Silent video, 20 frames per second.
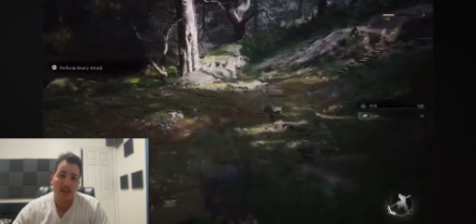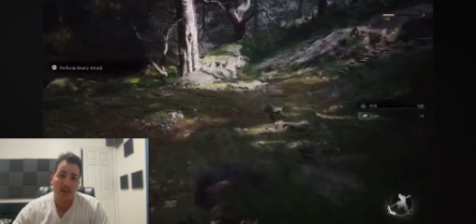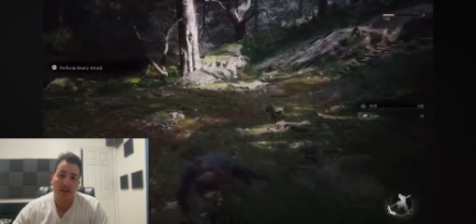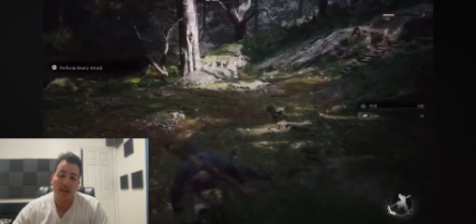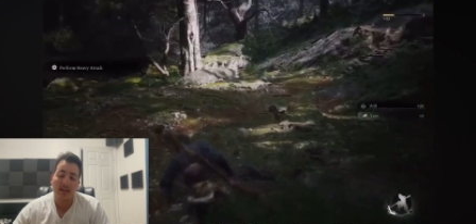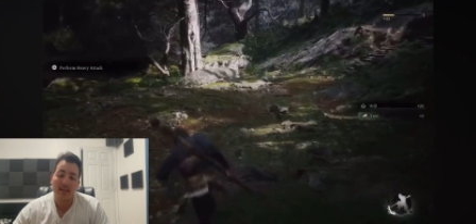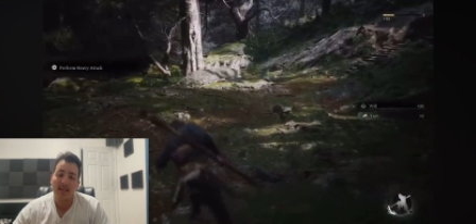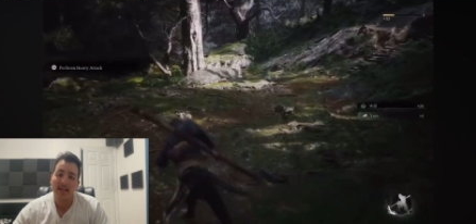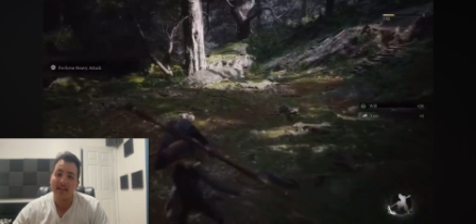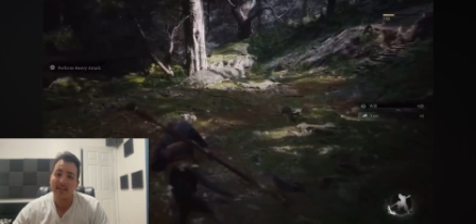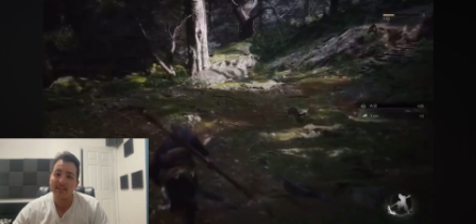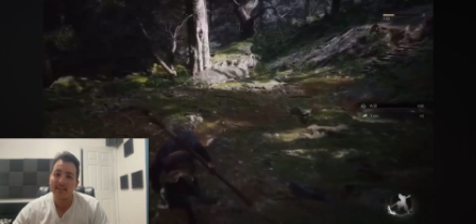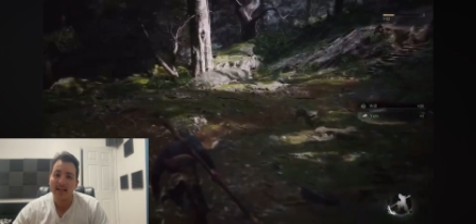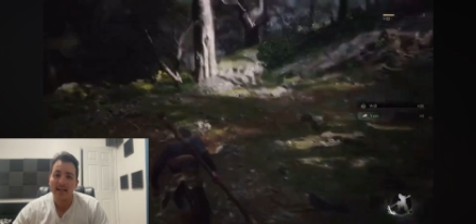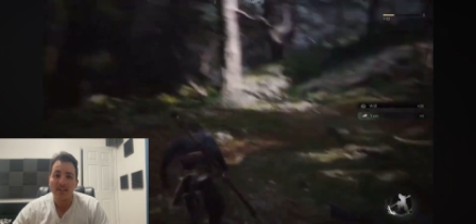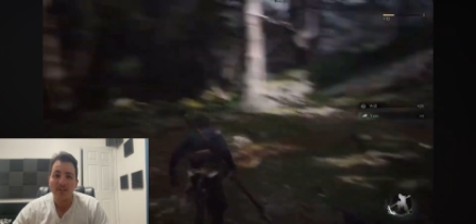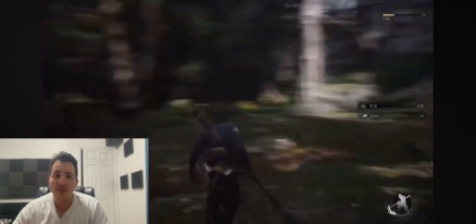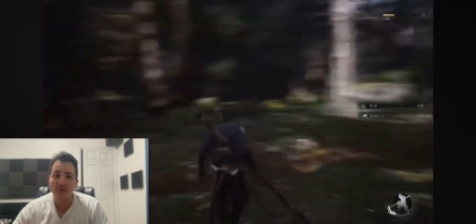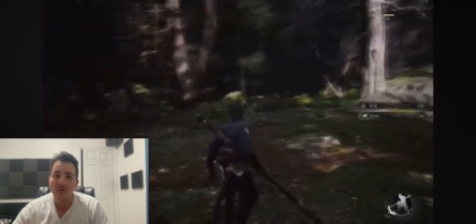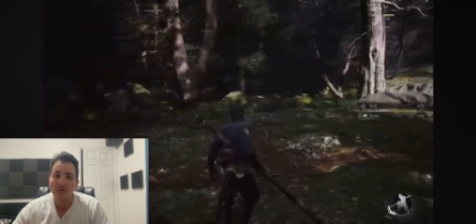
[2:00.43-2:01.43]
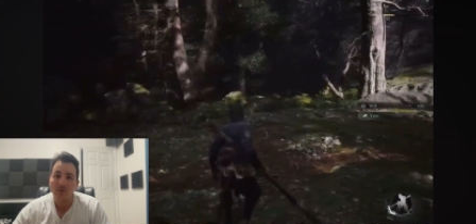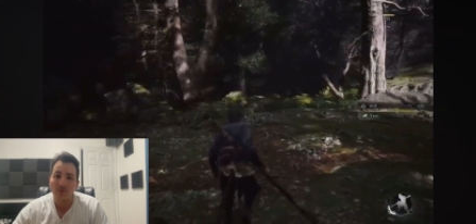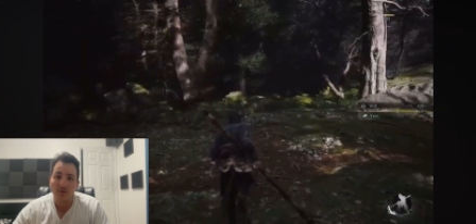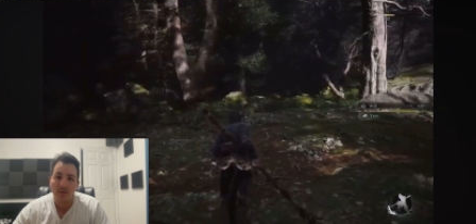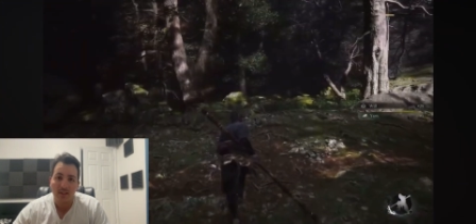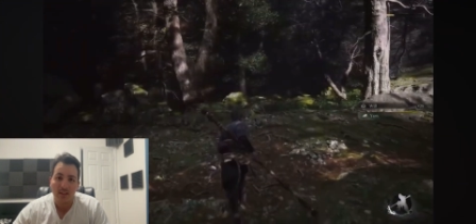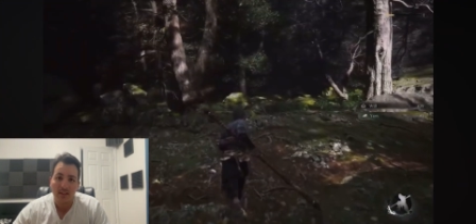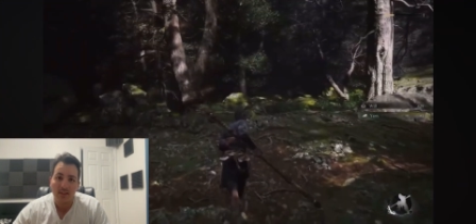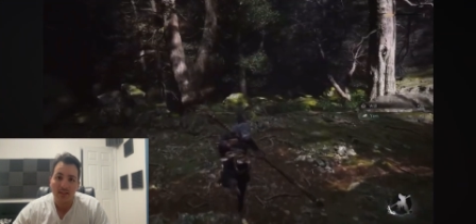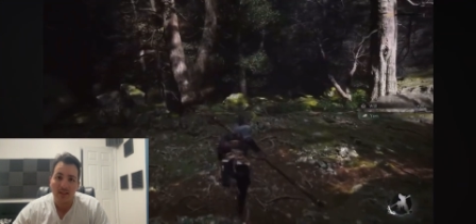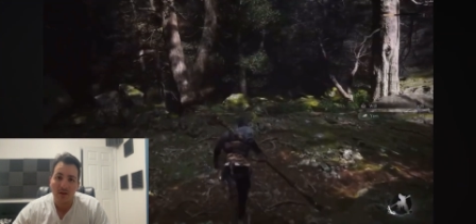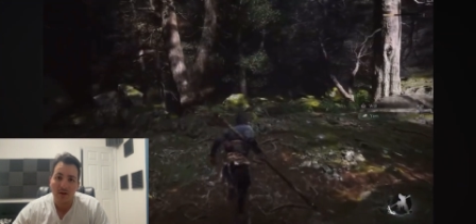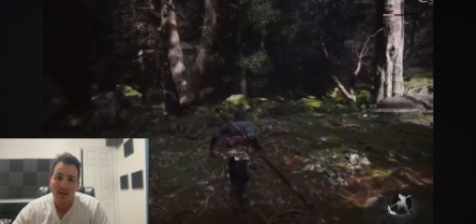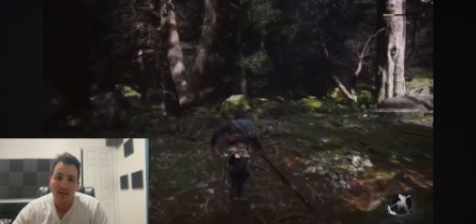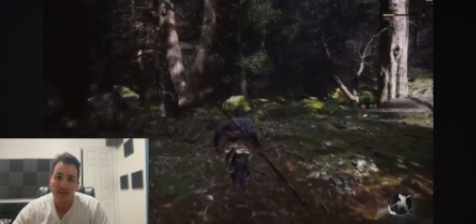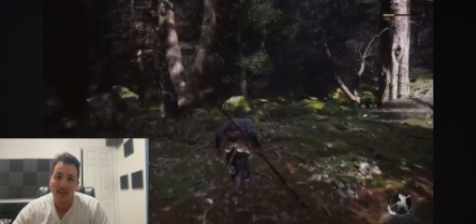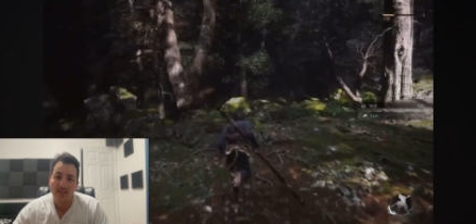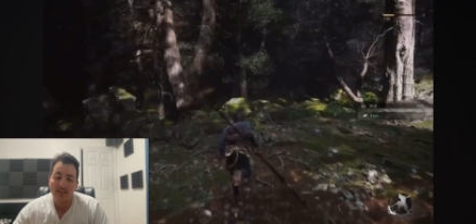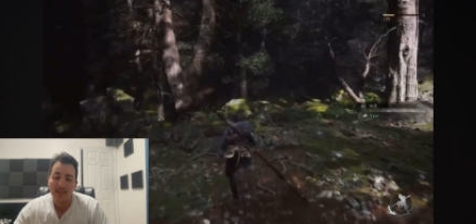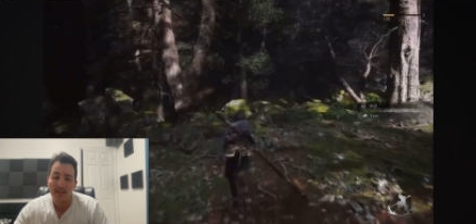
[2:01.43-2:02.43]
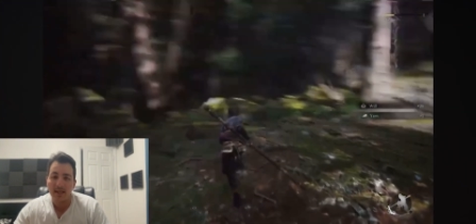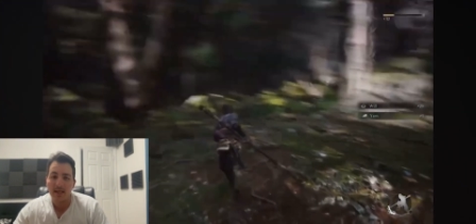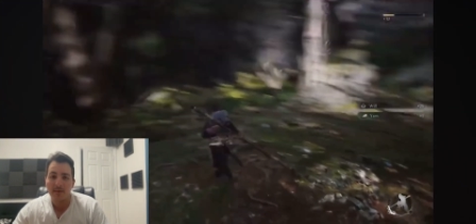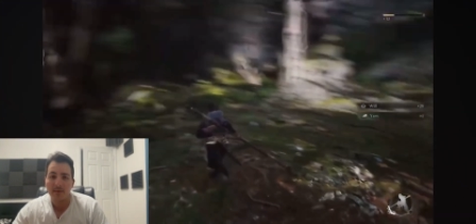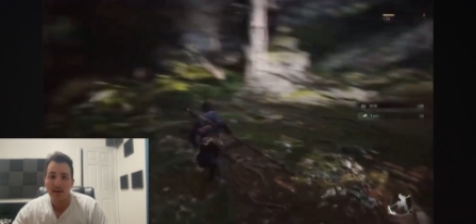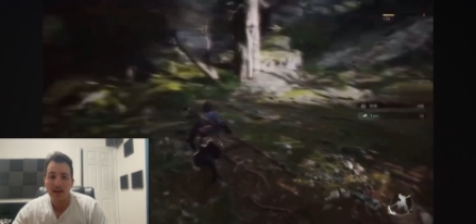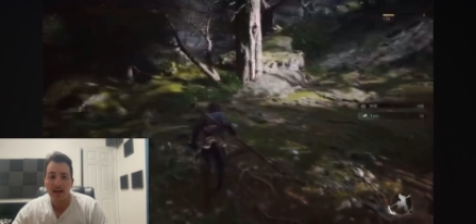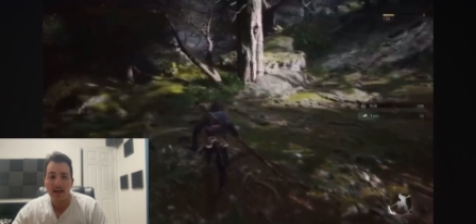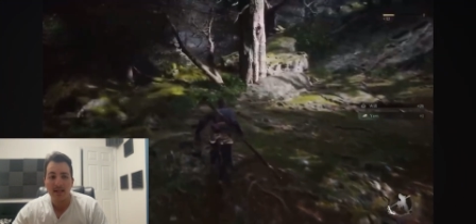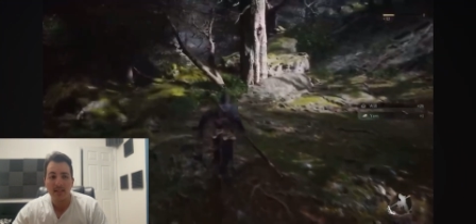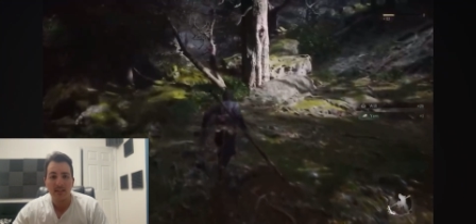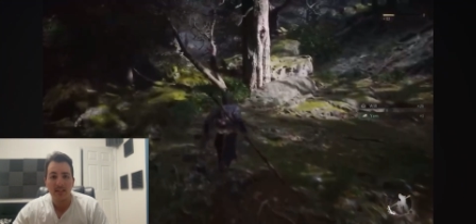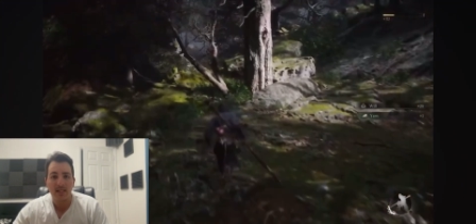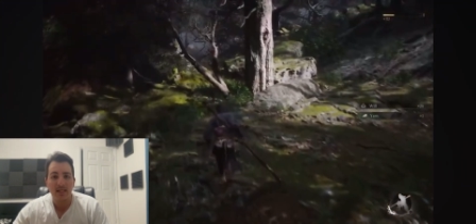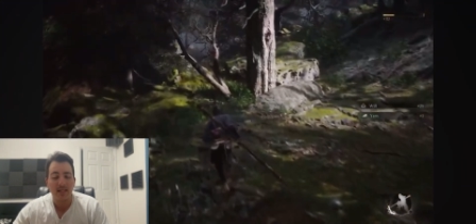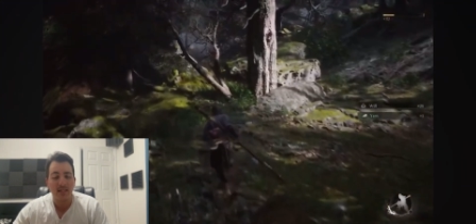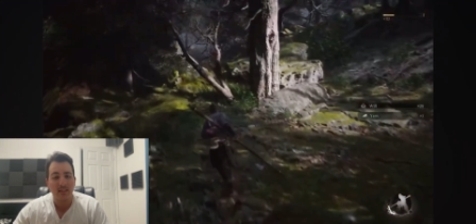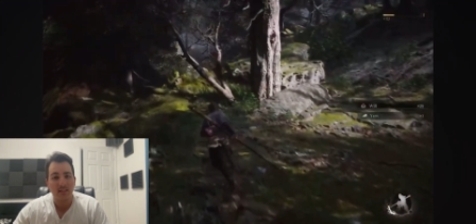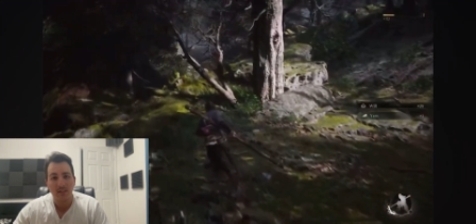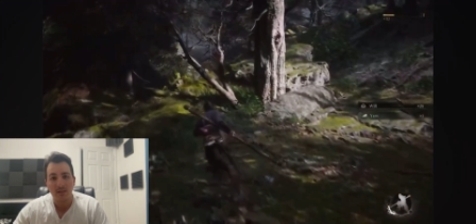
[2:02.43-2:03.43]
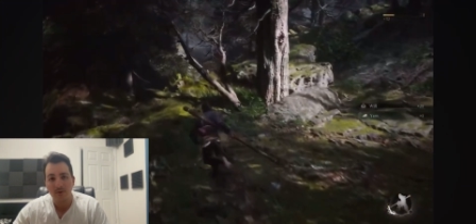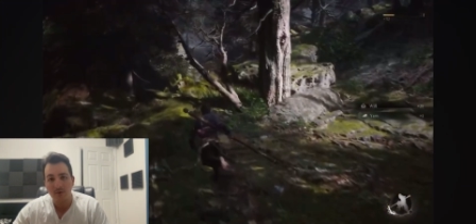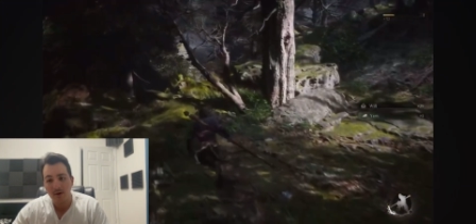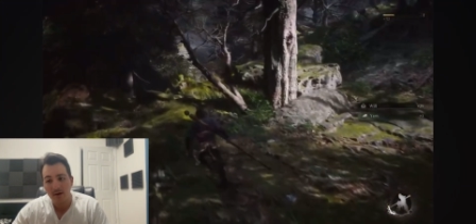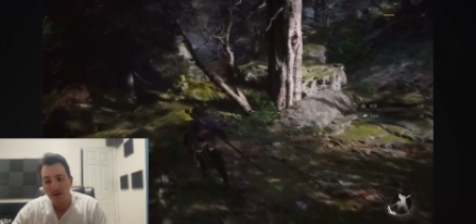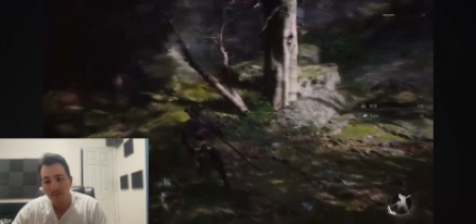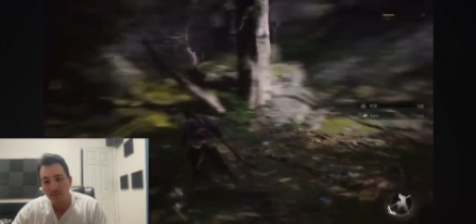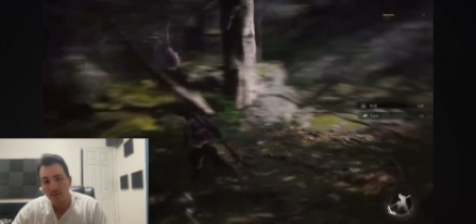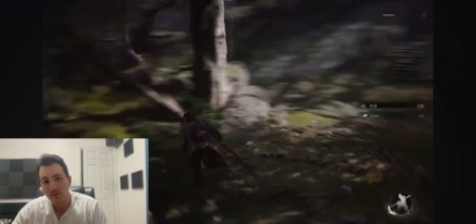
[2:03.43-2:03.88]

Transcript: the attention to detail in this game, guys, it is incredible.